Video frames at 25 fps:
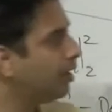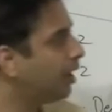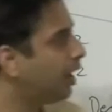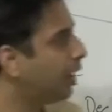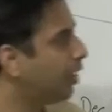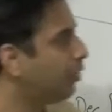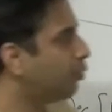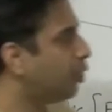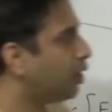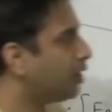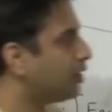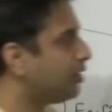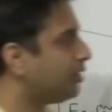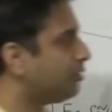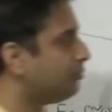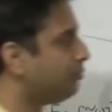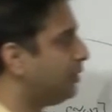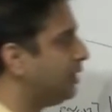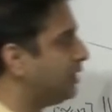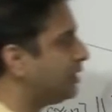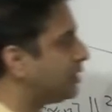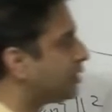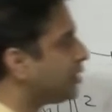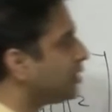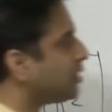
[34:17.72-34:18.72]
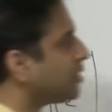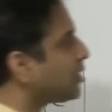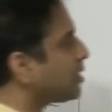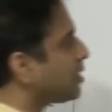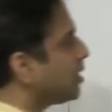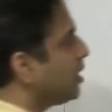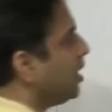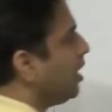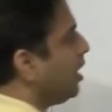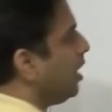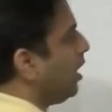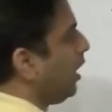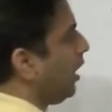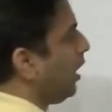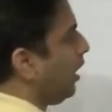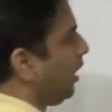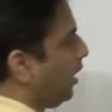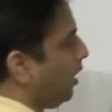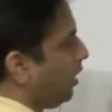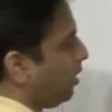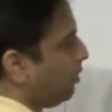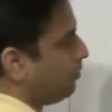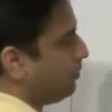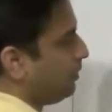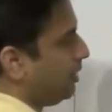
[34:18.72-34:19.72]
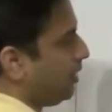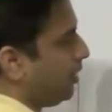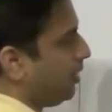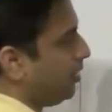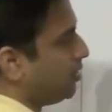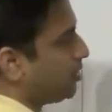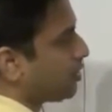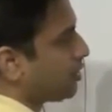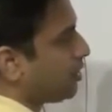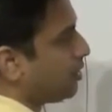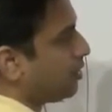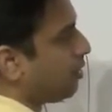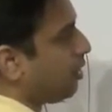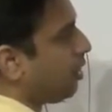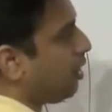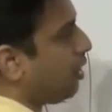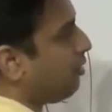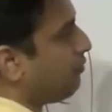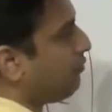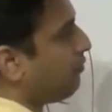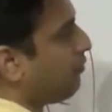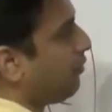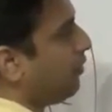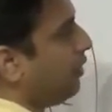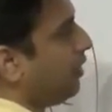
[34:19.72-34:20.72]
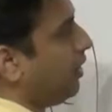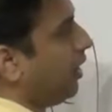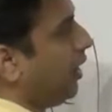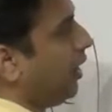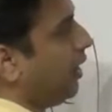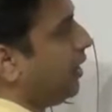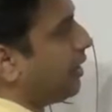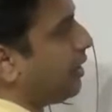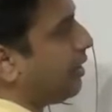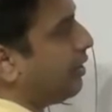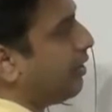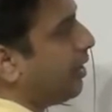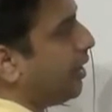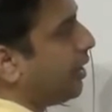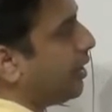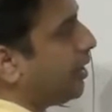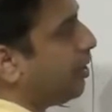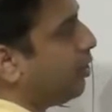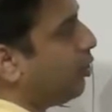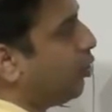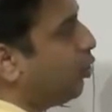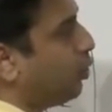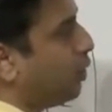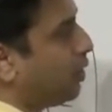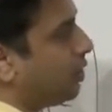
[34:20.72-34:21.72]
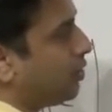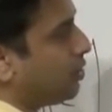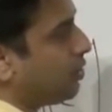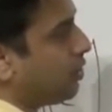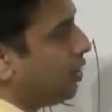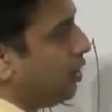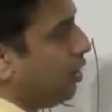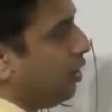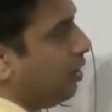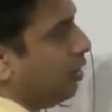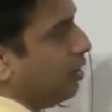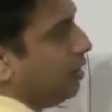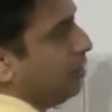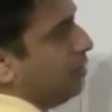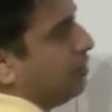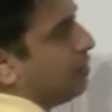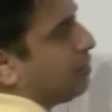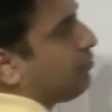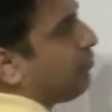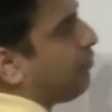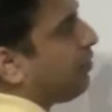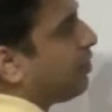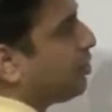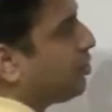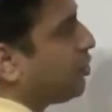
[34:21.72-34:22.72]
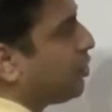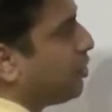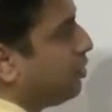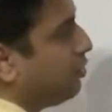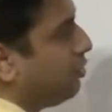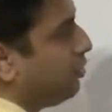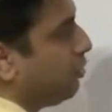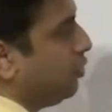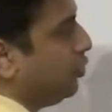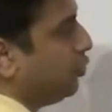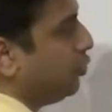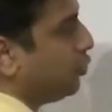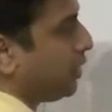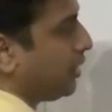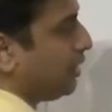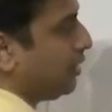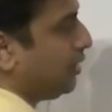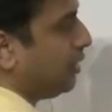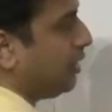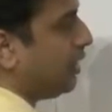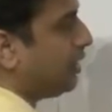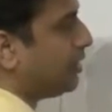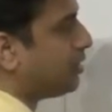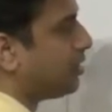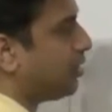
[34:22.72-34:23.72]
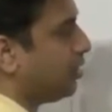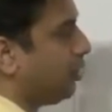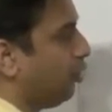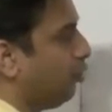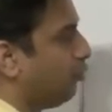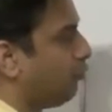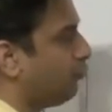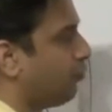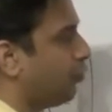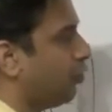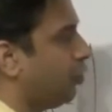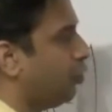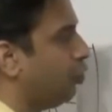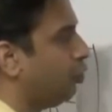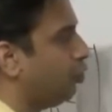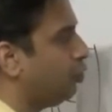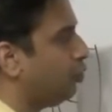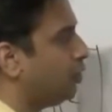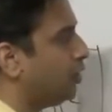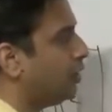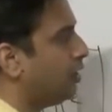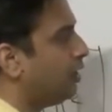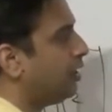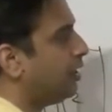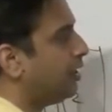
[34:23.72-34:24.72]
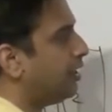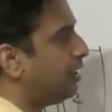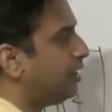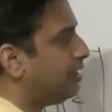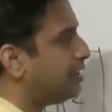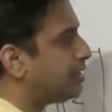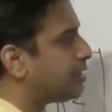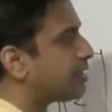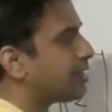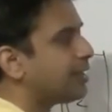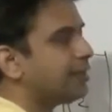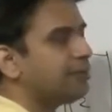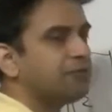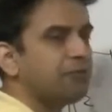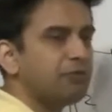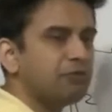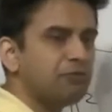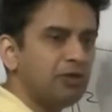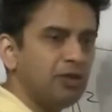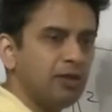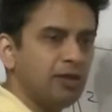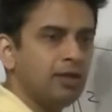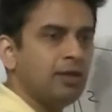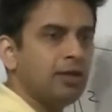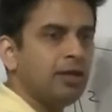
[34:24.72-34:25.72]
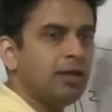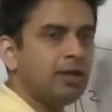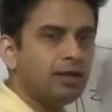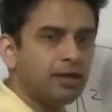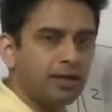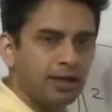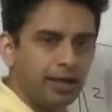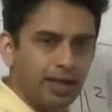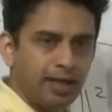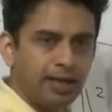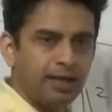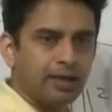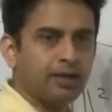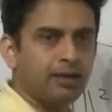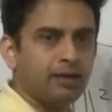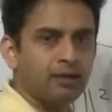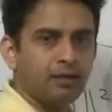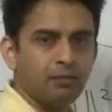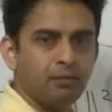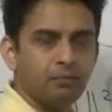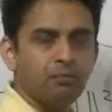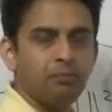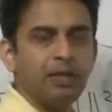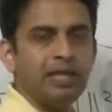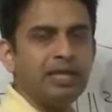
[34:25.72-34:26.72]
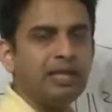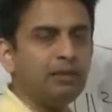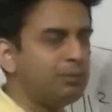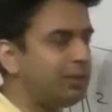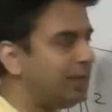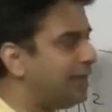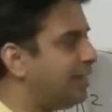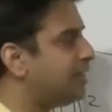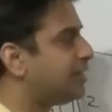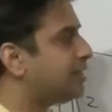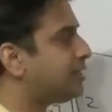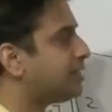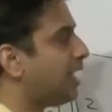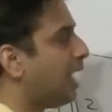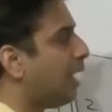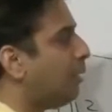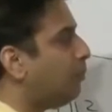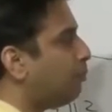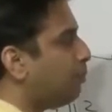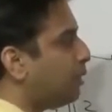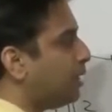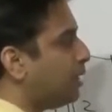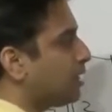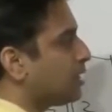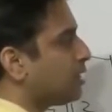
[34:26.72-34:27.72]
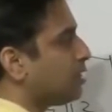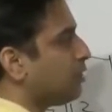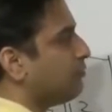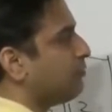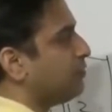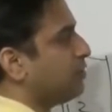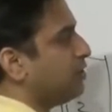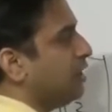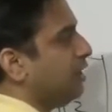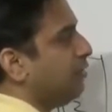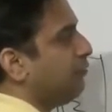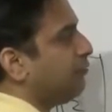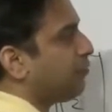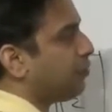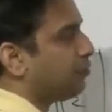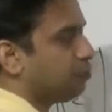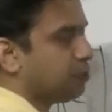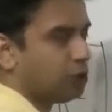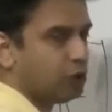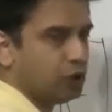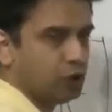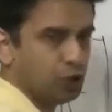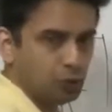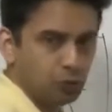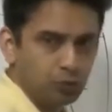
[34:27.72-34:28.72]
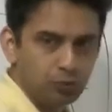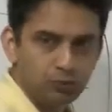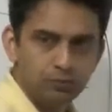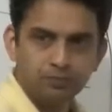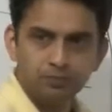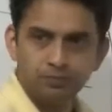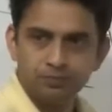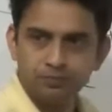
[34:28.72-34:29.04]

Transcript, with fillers: And what that means is, um, instead of integrating over uh, this function using the density of Q, instead we will take many many samples of z from Q,